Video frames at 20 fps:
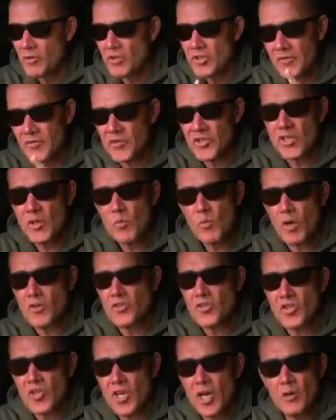because if you see one
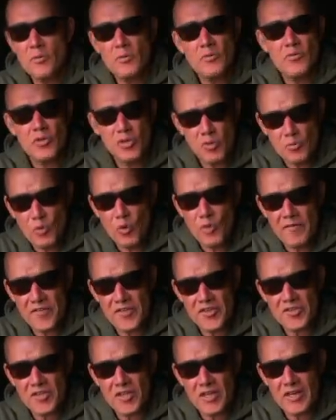show, there's more
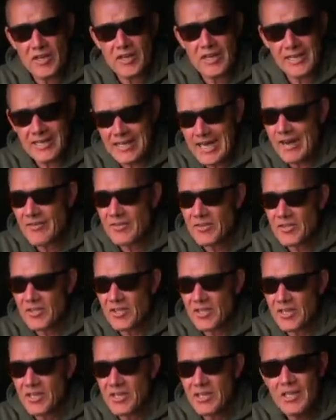fish there, I guarantee
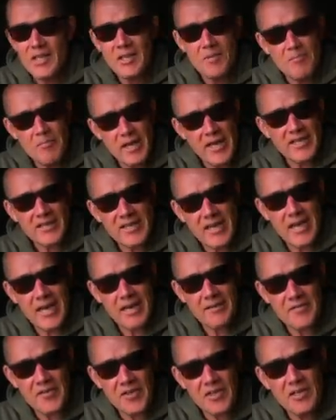it. Make that
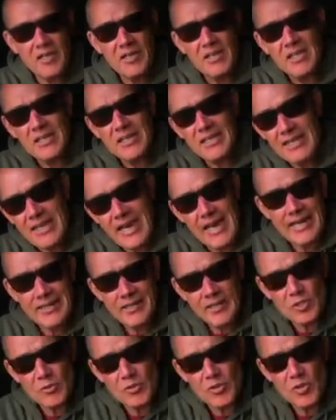effort. Get
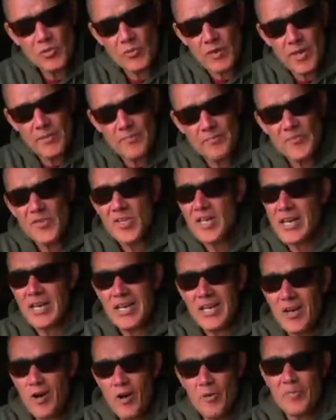into a swim. I
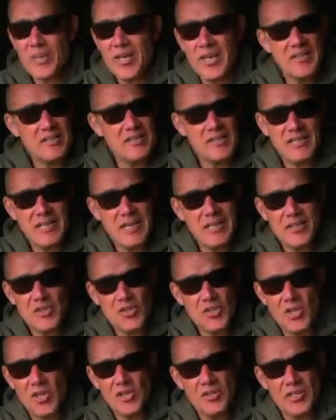can't begin to tell you,
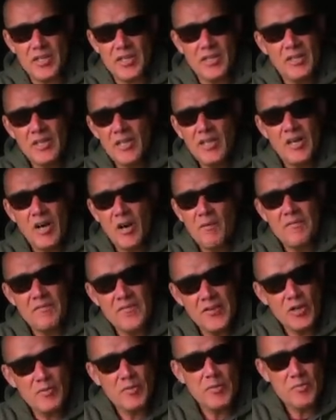certainly on
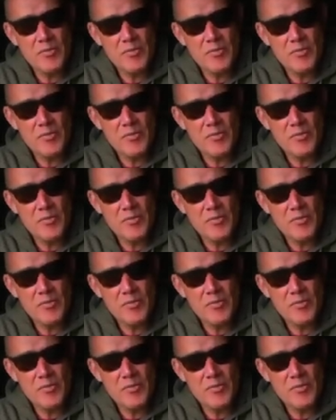filming